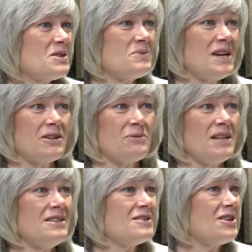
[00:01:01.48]
is we had a
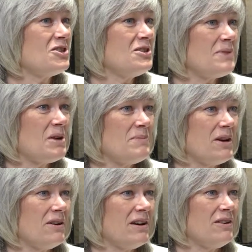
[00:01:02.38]
great discussion around
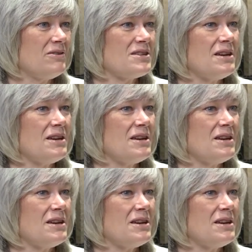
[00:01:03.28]
barriers